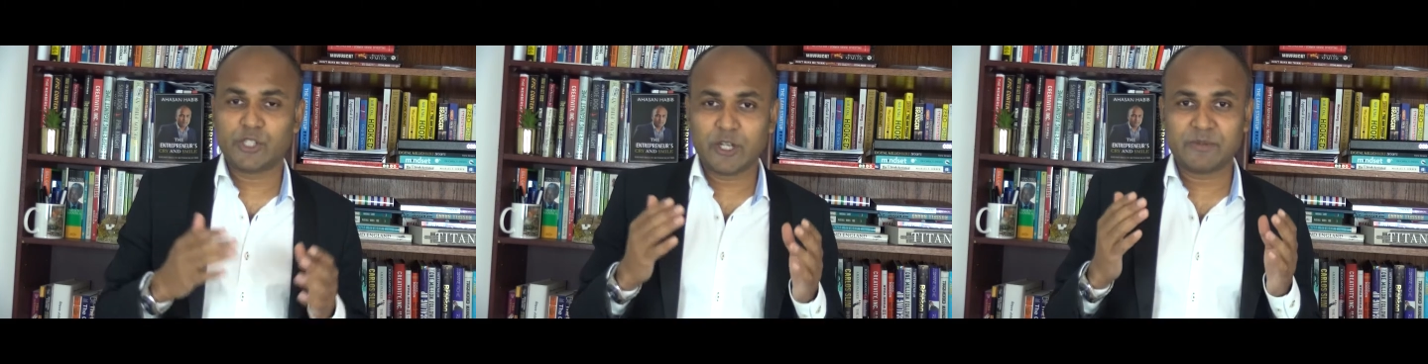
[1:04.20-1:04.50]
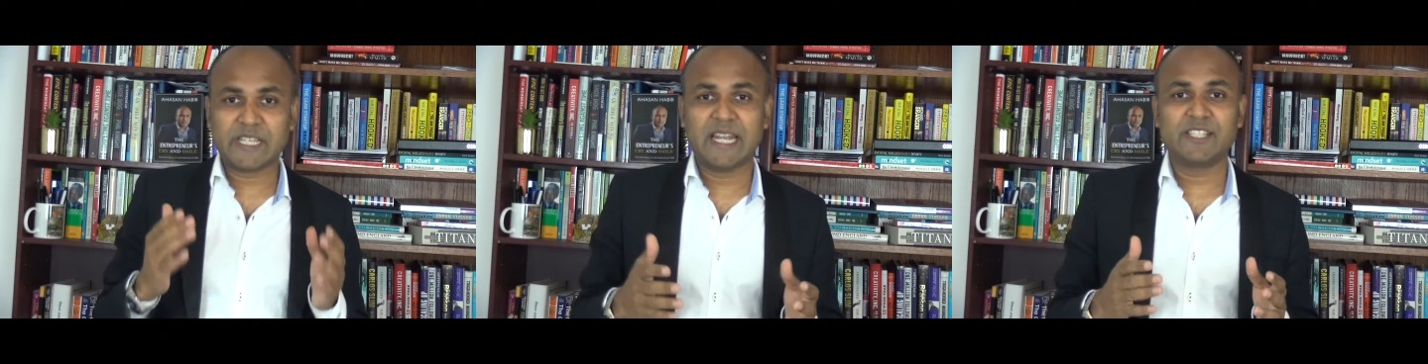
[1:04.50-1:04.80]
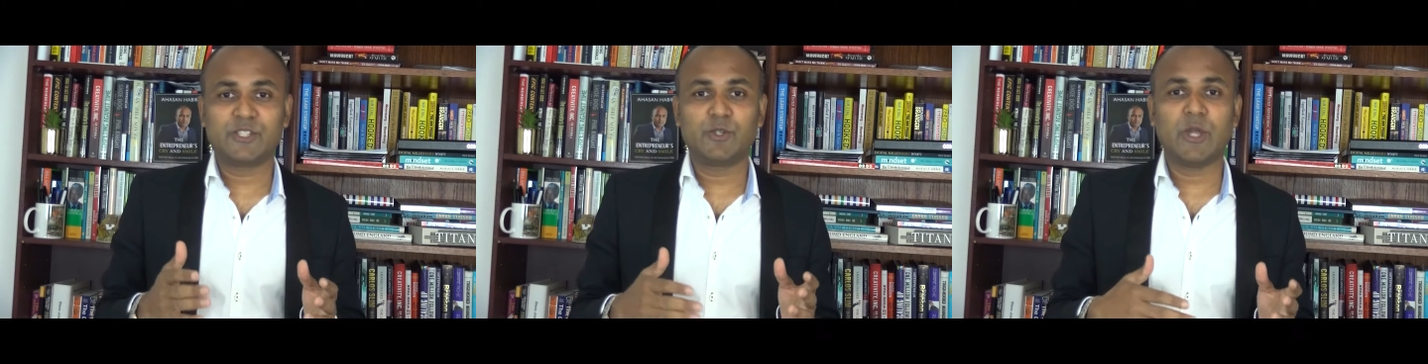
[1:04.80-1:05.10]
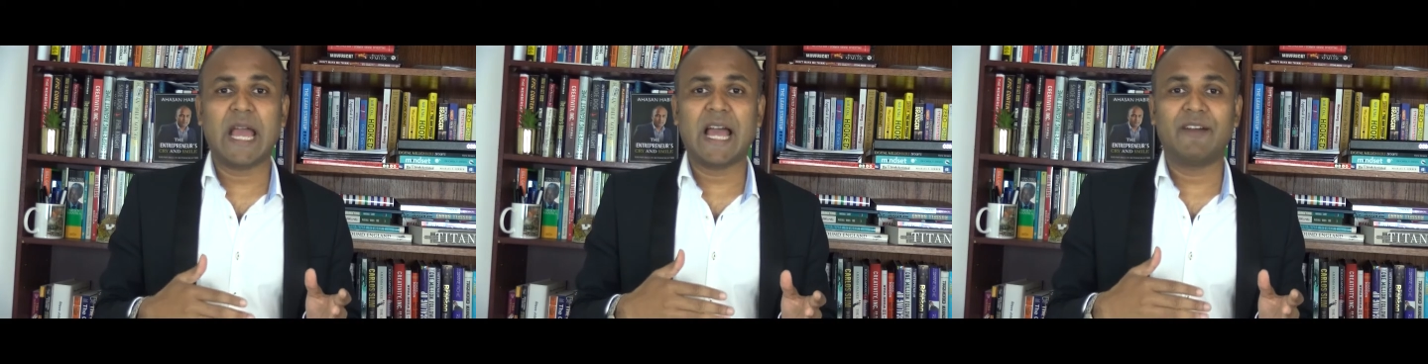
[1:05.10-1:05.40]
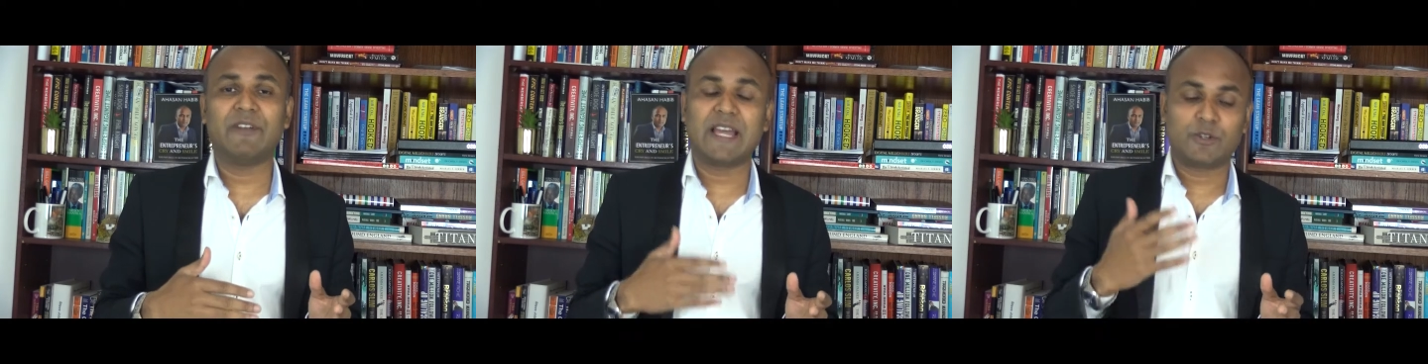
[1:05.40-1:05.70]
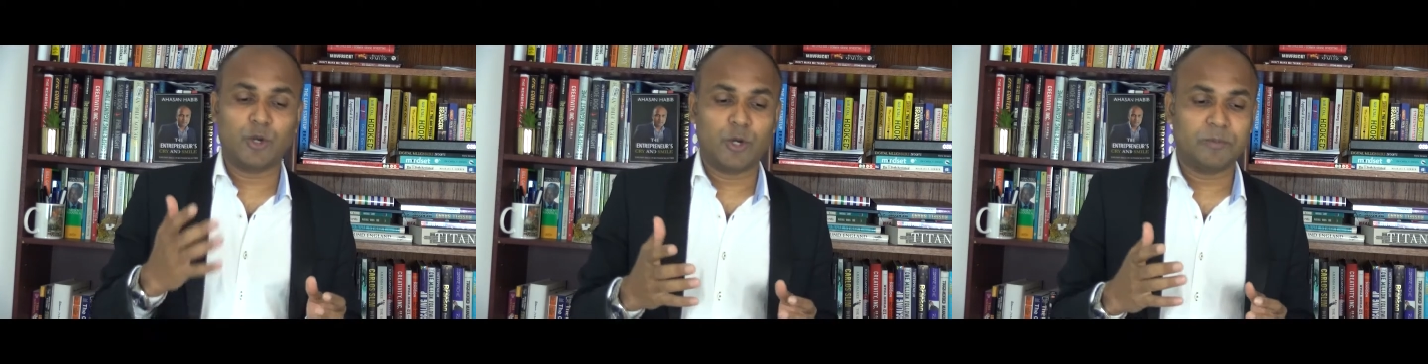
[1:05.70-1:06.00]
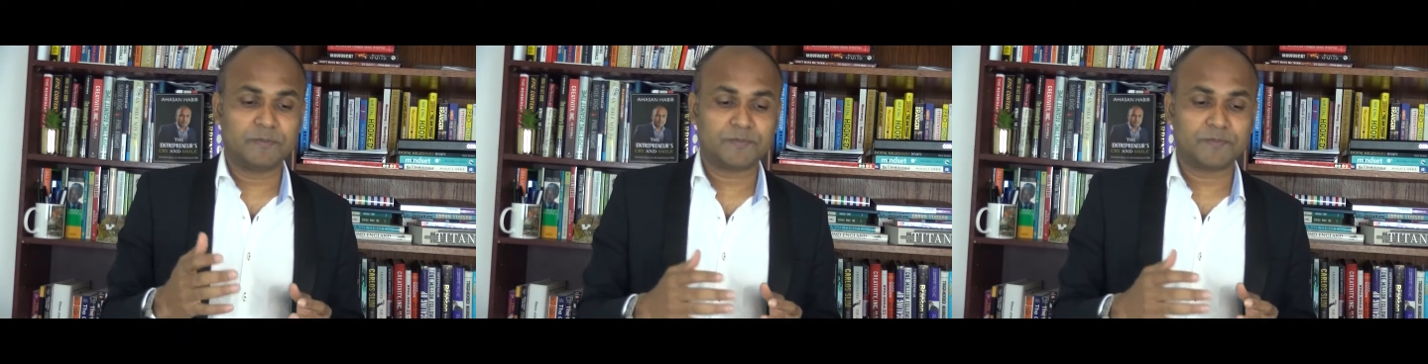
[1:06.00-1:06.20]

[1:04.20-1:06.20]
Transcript: of challenge do you have at home?